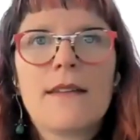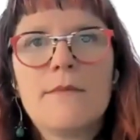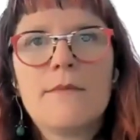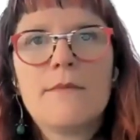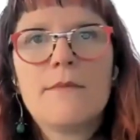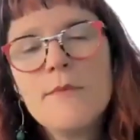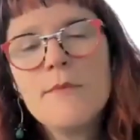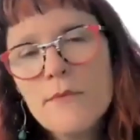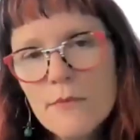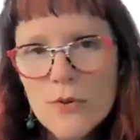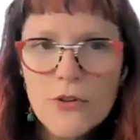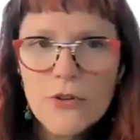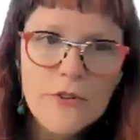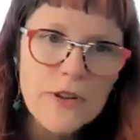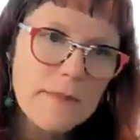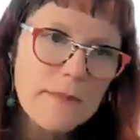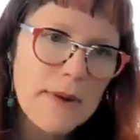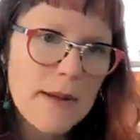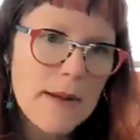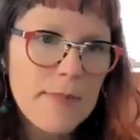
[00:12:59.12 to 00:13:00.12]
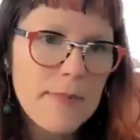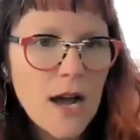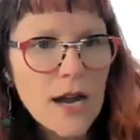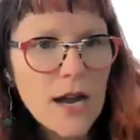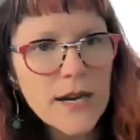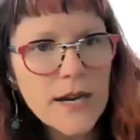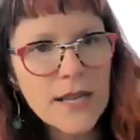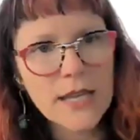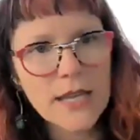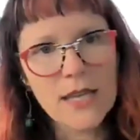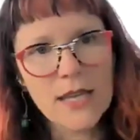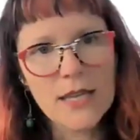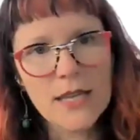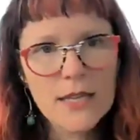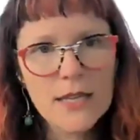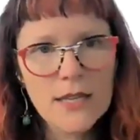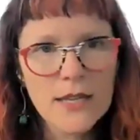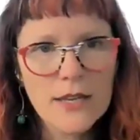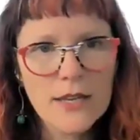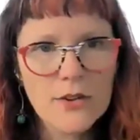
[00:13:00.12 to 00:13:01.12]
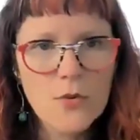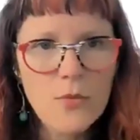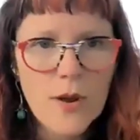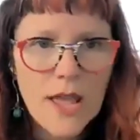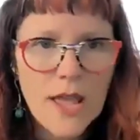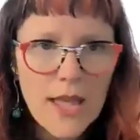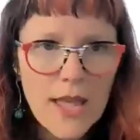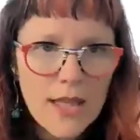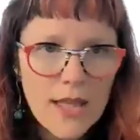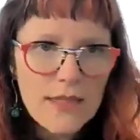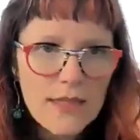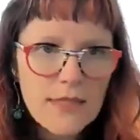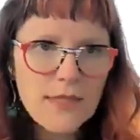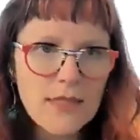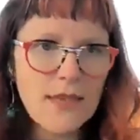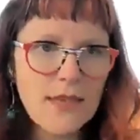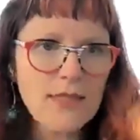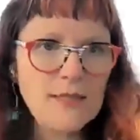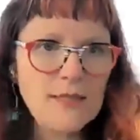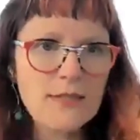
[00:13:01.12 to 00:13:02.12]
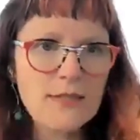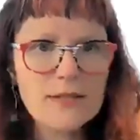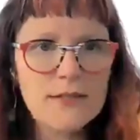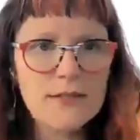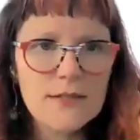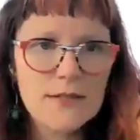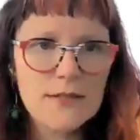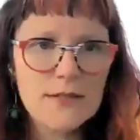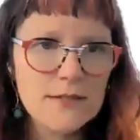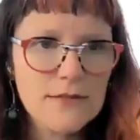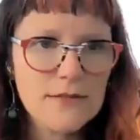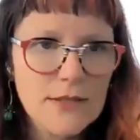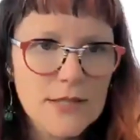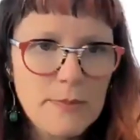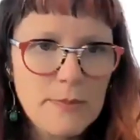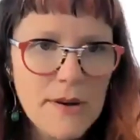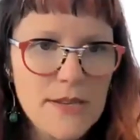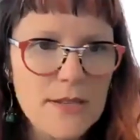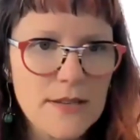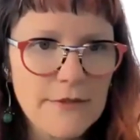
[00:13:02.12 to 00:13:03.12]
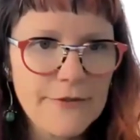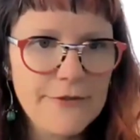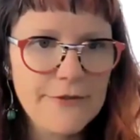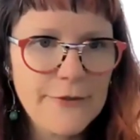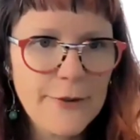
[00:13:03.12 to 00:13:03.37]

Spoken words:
moving my body in a way that's expressive.